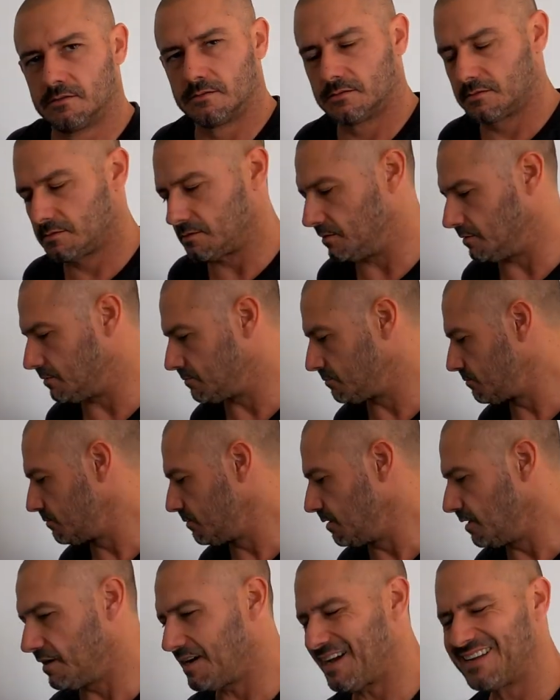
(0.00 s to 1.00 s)
So
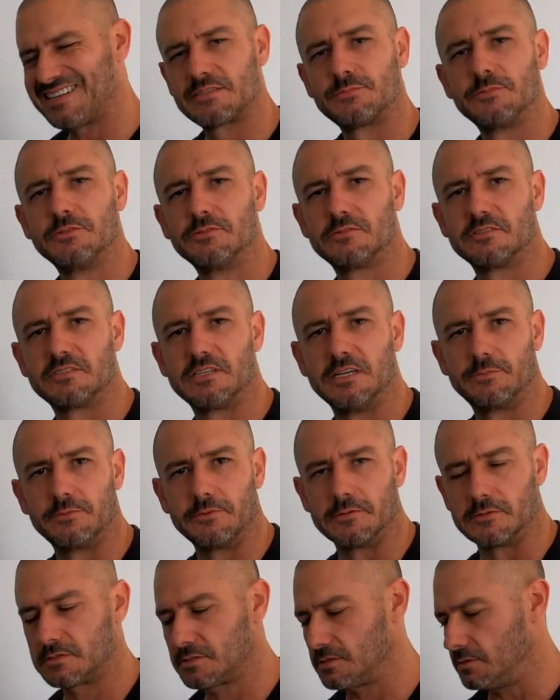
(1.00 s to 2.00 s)
nice smooth
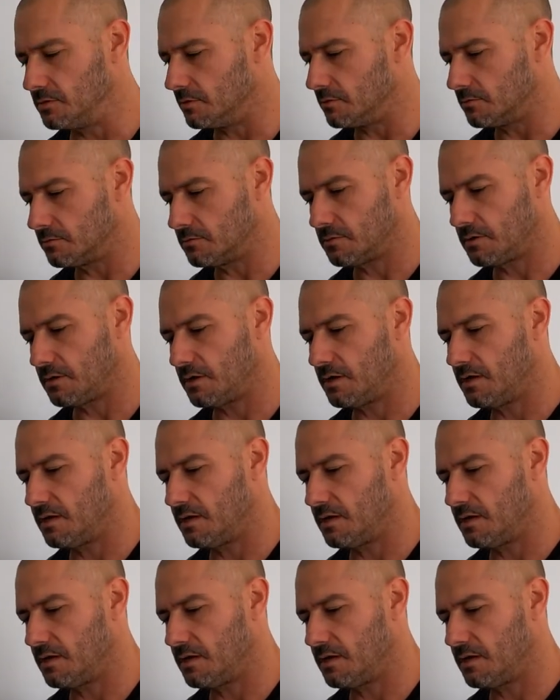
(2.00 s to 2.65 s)
zippers too.